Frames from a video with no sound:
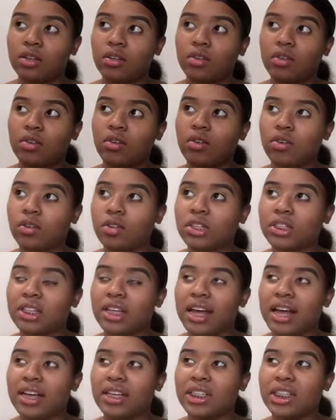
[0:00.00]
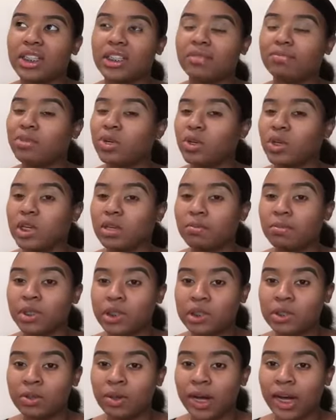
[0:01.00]
gold slash smoky
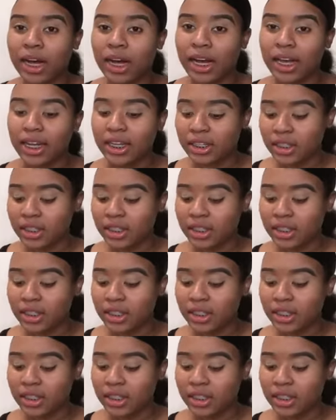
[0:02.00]
blue eye.